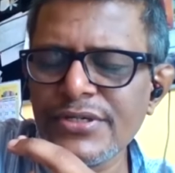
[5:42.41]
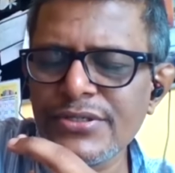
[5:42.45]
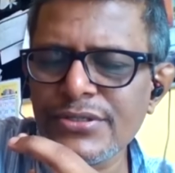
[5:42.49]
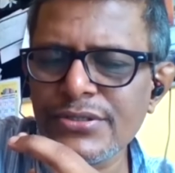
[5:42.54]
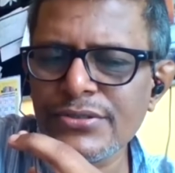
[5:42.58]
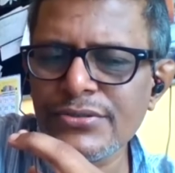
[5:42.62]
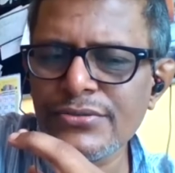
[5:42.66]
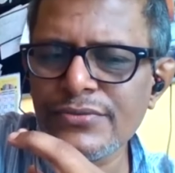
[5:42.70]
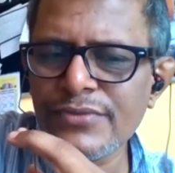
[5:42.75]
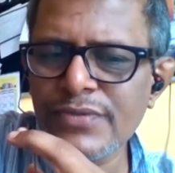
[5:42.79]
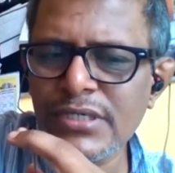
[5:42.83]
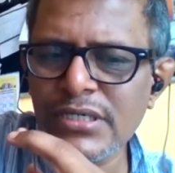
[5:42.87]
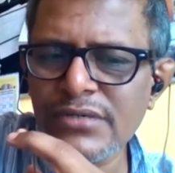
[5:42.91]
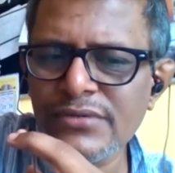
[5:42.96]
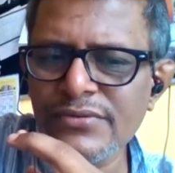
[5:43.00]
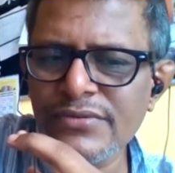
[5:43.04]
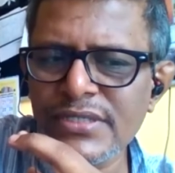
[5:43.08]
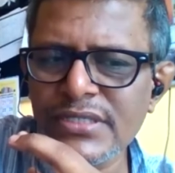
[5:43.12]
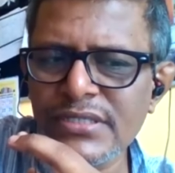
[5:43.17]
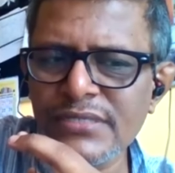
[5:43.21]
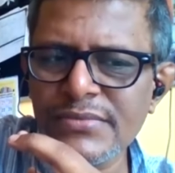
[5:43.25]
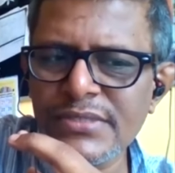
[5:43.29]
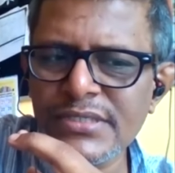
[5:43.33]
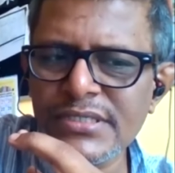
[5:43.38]
to work with
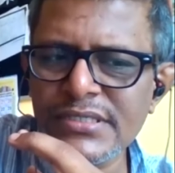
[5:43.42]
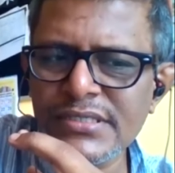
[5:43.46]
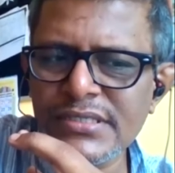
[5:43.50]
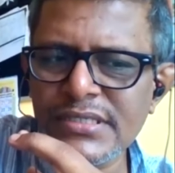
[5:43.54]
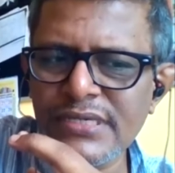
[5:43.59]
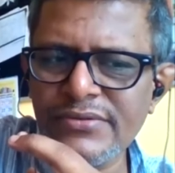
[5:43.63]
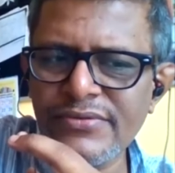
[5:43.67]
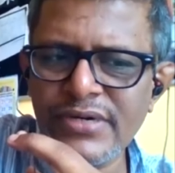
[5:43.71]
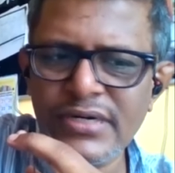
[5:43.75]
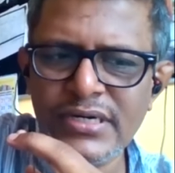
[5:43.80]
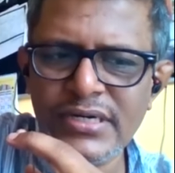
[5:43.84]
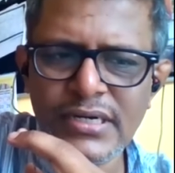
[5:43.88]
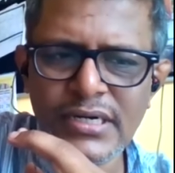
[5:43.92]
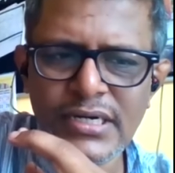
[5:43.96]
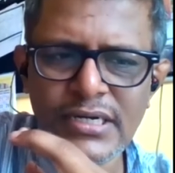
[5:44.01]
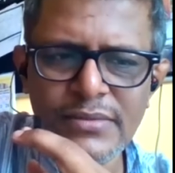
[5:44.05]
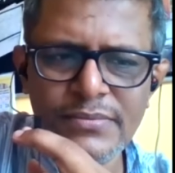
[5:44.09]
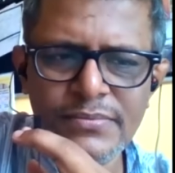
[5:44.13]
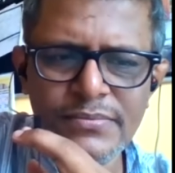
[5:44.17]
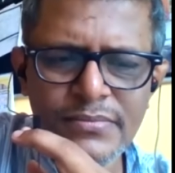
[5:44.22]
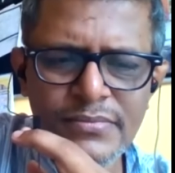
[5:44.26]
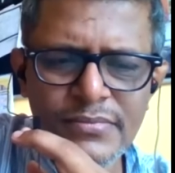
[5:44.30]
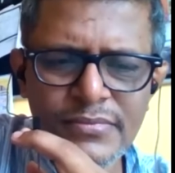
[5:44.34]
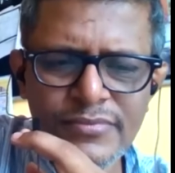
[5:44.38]
him in Sevagram.